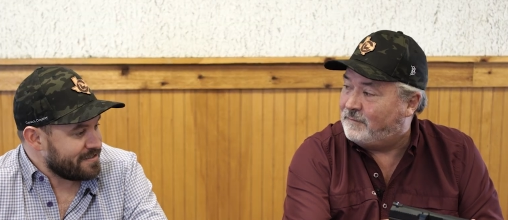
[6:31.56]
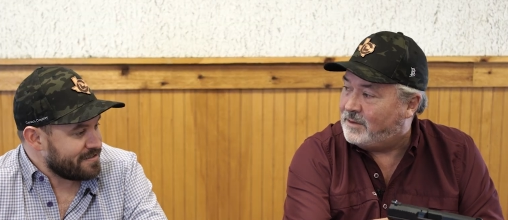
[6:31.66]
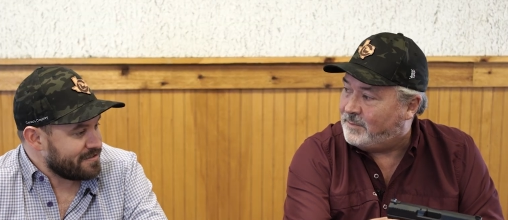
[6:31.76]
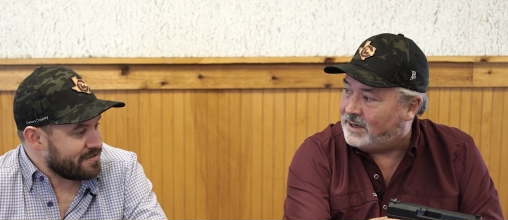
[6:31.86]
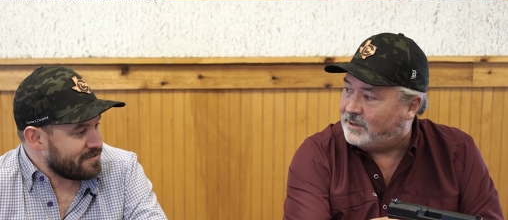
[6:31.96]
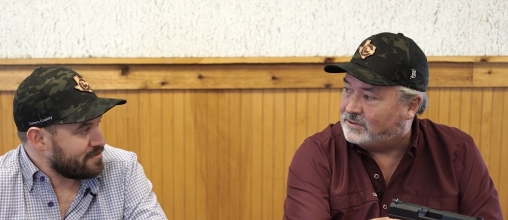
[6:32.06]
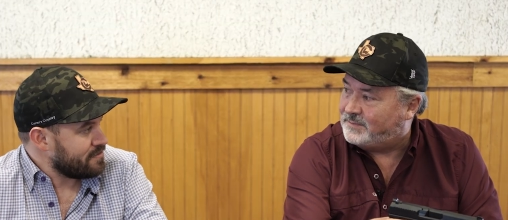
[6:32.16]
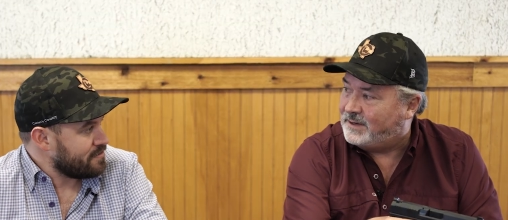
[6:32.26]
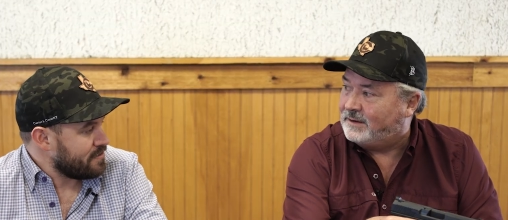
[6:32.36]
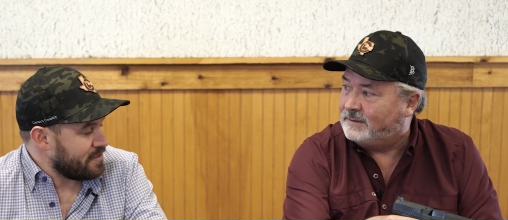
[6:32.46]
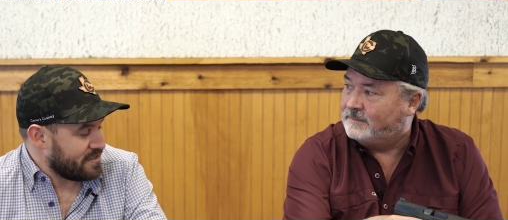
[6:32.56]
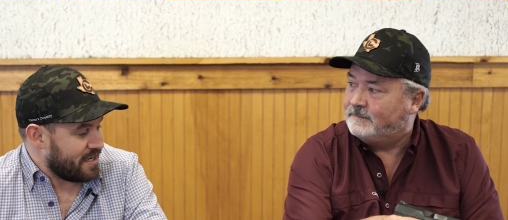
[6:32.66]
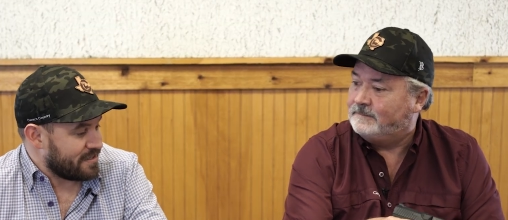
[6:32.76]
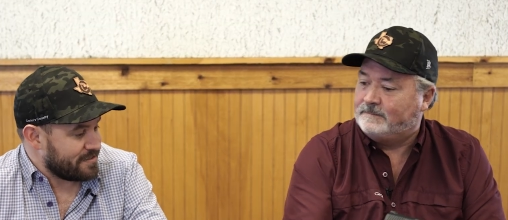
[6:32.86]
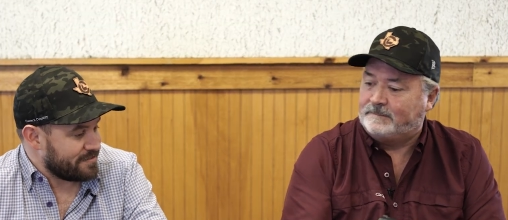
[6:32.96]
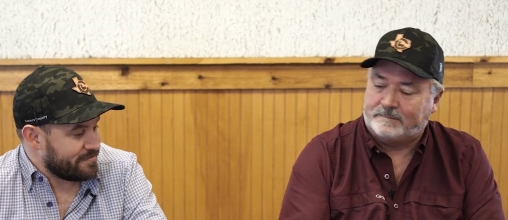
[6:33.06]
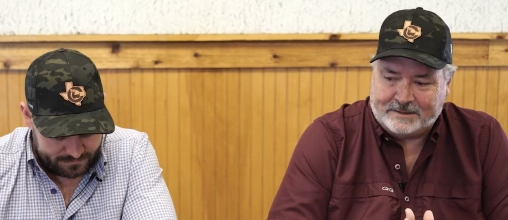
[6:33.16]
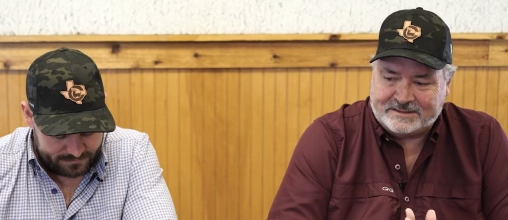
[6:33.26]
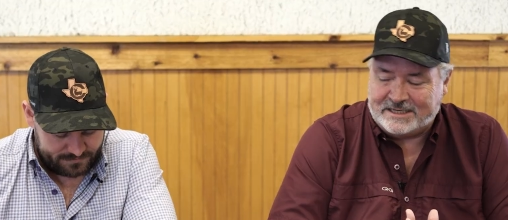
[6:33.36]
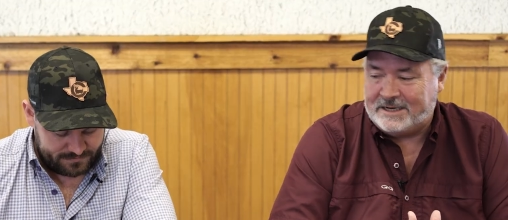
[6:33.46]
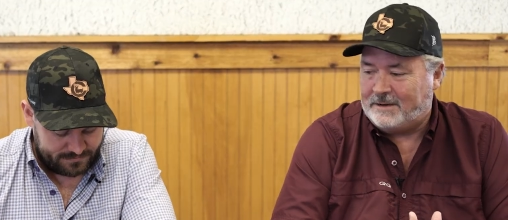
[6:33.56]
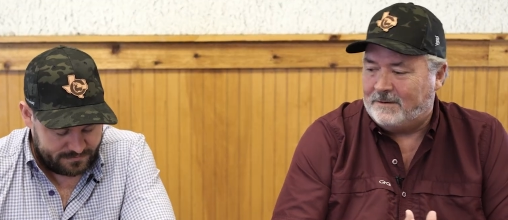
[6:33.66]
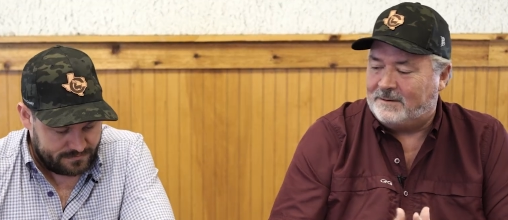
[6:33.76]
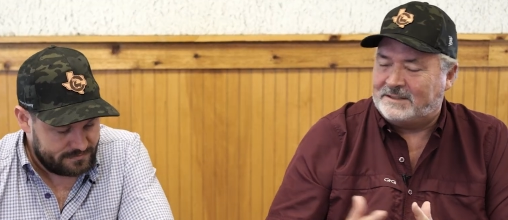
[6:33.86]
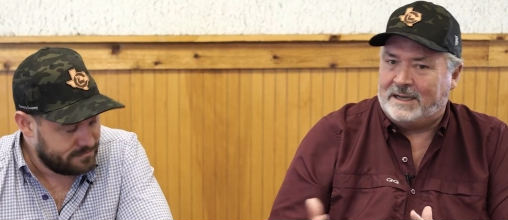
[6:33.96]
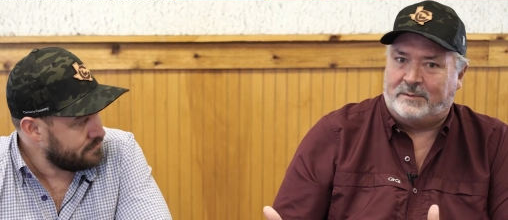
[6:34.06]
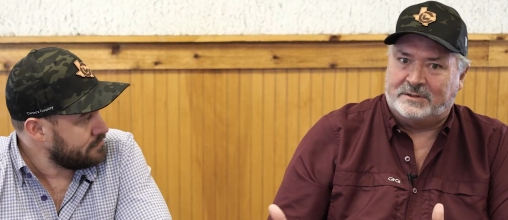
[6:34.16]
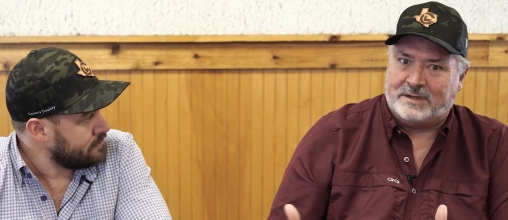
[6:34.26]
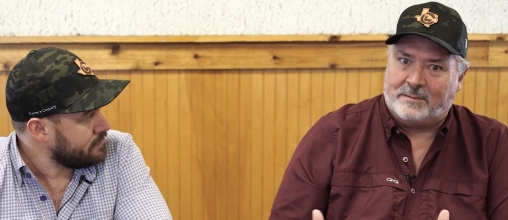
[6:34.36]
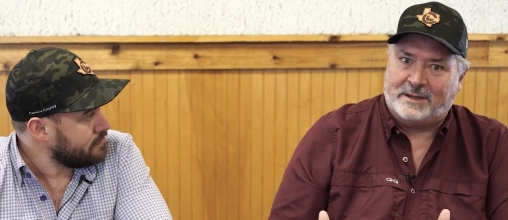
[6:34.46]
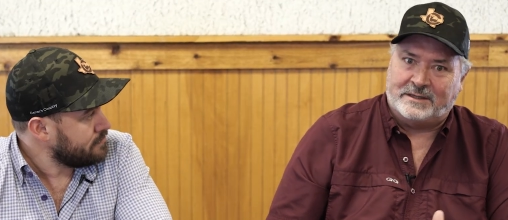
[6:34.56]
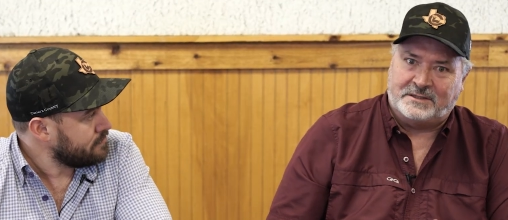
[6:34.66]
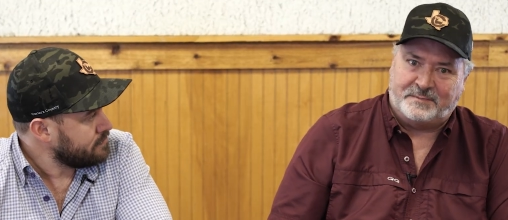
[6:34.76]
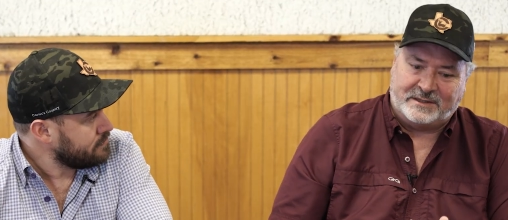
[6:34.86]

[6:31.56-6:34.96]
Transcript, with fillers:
Speaker 1: for the money you're spending. Exactly. Sitting here at a table and talking about these